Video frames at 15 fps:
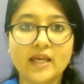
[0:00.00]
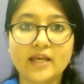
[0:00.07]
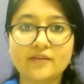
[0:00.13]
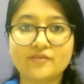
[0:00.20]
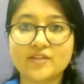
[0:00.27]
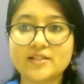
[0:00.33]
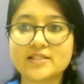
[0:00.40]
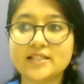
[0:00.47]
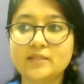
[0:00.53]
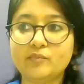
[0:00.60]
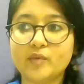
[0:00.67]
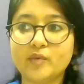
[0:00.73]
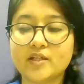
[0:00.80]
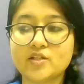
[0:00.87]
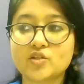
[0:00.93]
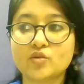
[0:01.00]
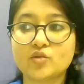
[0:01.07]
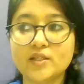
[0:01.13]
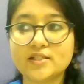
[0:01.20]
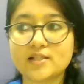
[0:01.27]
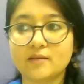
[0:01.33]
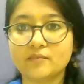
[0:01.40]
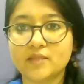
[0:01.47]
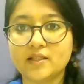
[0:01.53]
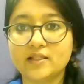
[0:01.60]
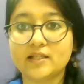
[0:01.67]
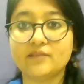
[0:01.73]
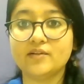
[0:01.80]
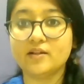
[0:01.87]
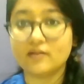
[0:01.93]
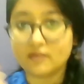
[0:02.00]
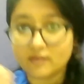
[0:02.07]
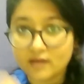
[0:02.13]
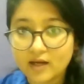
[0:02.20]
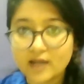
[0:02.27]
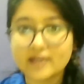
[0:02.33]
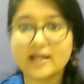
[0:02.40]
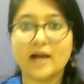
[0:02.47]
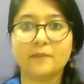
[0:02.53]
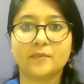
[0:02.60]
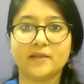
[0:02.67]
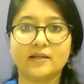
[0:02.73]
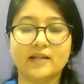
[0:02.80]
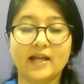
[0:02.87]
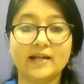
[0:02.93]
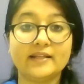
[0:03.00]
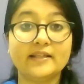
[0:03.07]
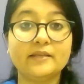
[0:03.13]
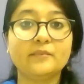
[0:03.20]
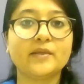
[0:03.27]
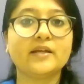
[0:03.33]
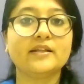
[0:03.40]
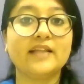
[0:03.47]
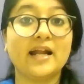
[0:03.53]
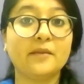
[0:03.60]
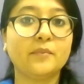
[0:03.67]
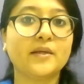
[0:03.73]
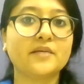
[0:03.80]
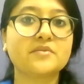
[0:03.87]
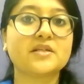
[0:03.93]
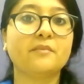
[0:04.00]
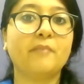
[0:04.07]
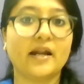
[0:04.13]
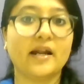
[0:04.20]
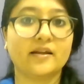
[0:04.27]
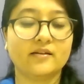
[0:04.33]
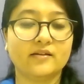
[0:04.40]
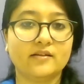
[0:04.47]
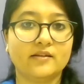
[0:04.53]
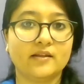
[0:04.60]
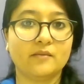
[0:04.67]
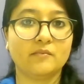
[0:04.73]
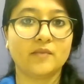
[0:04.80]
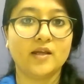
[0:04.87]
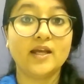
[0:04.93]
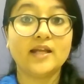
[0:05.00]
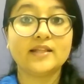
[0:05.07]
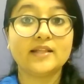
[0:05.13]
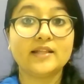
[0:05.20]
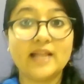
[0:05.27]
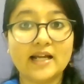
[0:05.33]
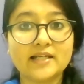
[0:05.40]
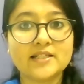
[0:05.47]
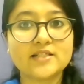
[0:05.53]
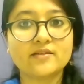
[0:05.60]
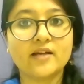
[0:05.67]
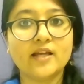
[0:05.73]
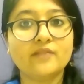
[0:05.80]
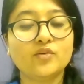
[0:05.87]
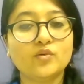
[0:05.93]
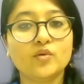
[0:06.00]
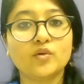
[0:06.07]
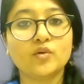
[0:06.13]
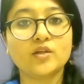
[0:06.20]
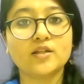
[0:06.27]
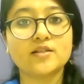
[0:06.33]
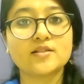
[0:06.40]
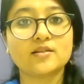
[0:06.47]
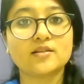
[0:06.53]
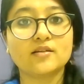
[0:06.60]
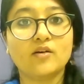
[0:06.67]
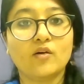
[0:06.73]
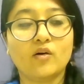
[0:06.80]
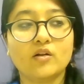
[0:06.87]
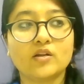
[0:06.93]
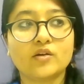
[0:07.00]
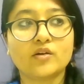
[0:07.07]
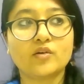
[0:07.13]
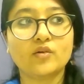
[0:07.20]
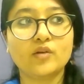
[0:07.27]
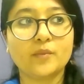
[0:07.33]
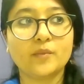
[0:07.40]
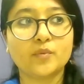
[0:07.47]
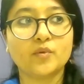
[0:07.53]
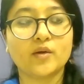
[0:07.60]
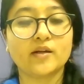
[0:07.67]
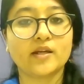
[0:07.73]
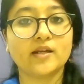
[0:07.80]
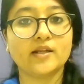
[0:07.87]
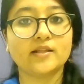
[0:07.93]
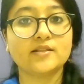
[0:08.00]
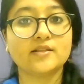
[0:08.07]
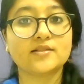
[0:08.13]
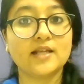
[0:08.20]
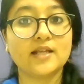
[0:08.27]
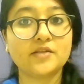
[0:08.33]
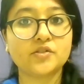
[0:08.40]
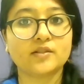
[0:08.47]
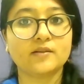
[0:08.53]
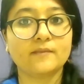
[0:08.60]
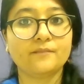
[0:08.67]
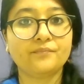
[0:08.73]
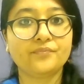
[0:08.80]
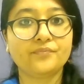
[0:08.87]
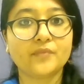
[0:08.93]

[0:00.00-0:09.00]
If they see parents doing something, they will adapt it, and that becomes a pattern in them. That is why, if you notice, all the grown up who are attending the session,